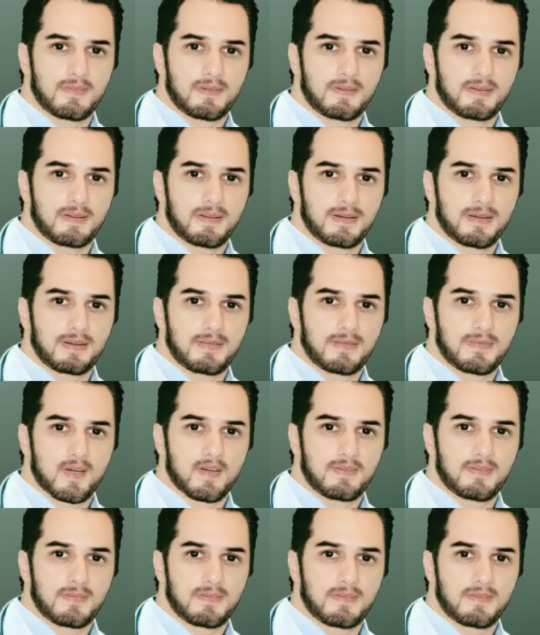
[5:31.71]
These are
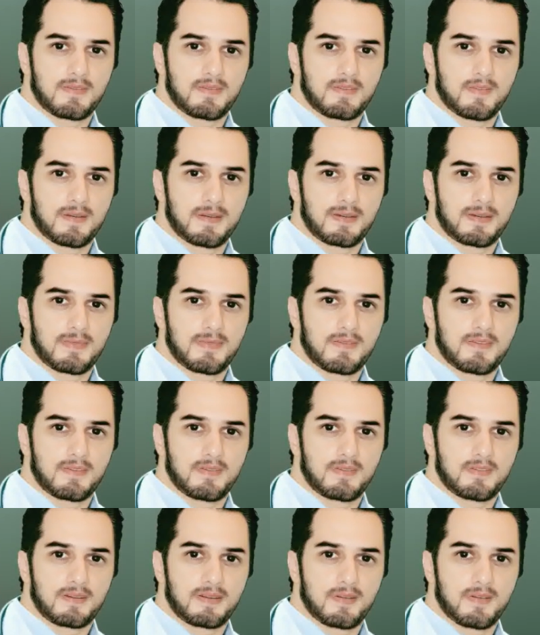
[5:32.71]
helpful in certain
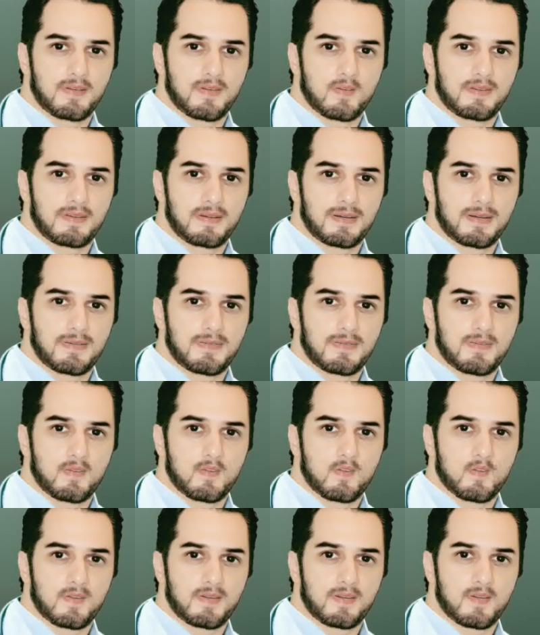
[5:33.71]
occasions,
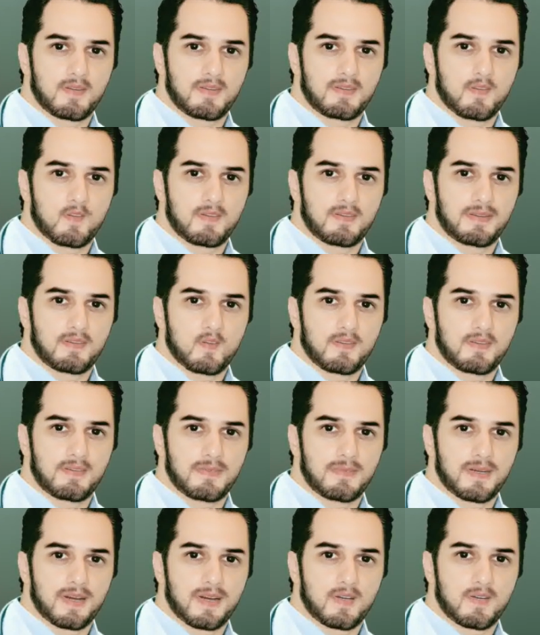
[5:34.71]
additionally they
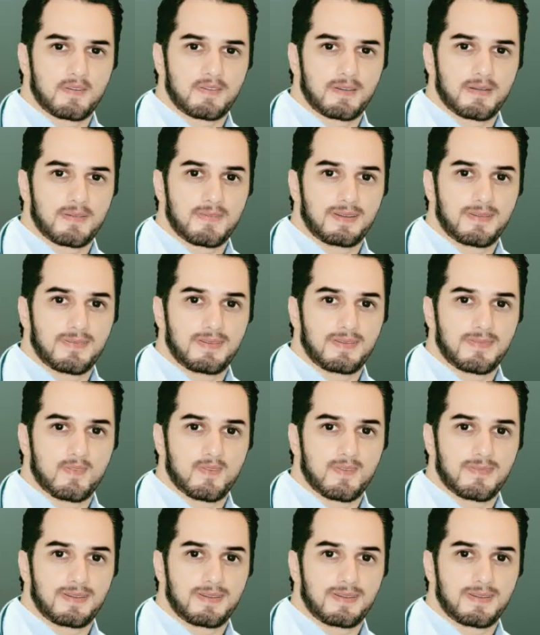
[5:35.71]
will not extend a
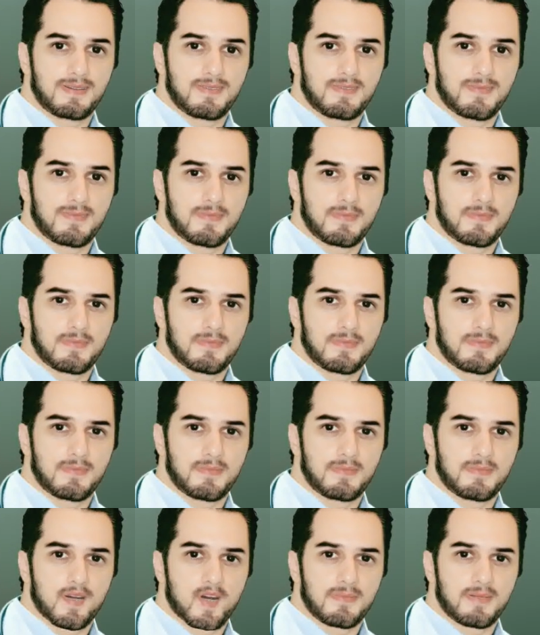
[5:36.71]
decay.
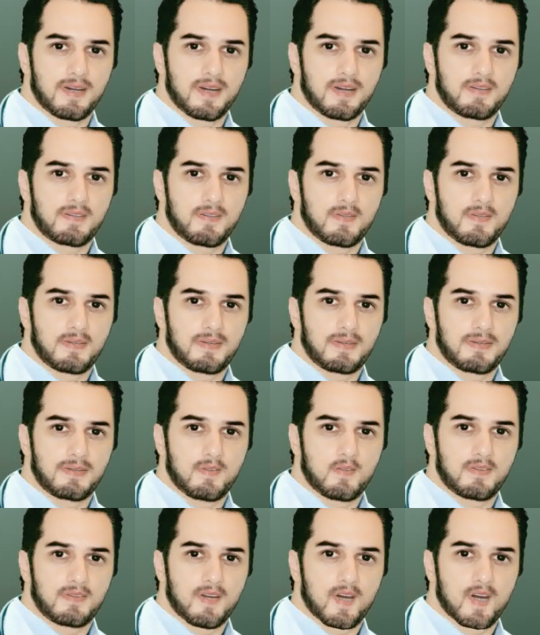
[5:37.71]
The one
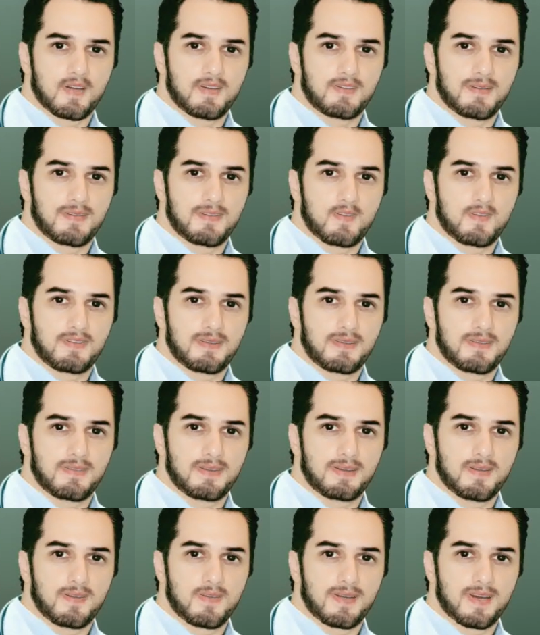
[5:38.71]
particular most
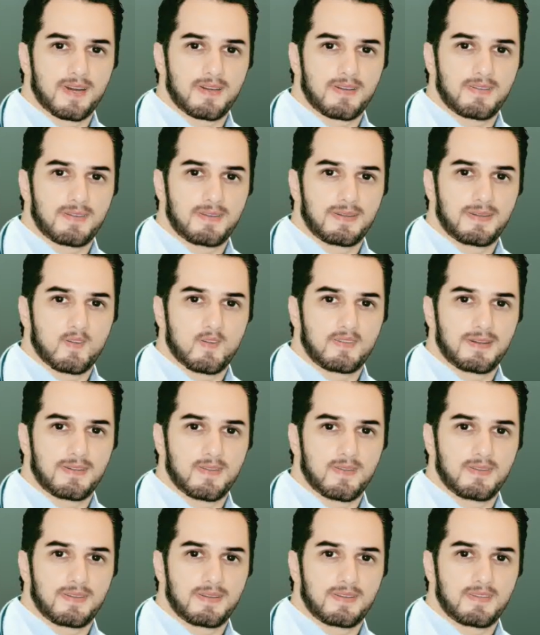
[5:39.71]
typically applied in
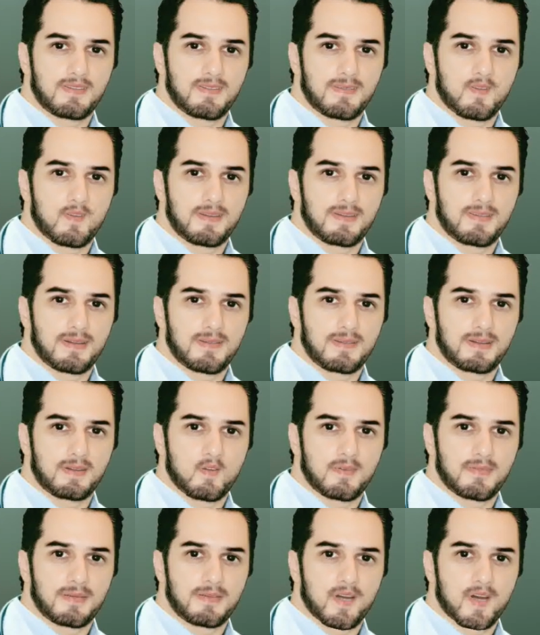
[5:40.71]
dental care clinics
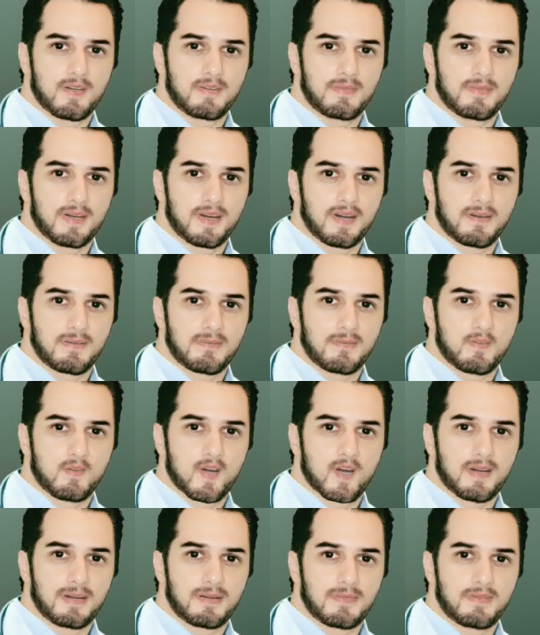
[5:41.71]
is a fluid dye
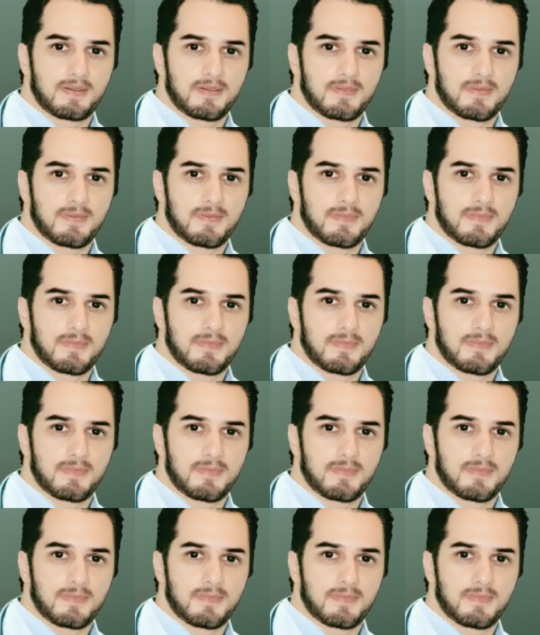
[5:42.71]
or stain.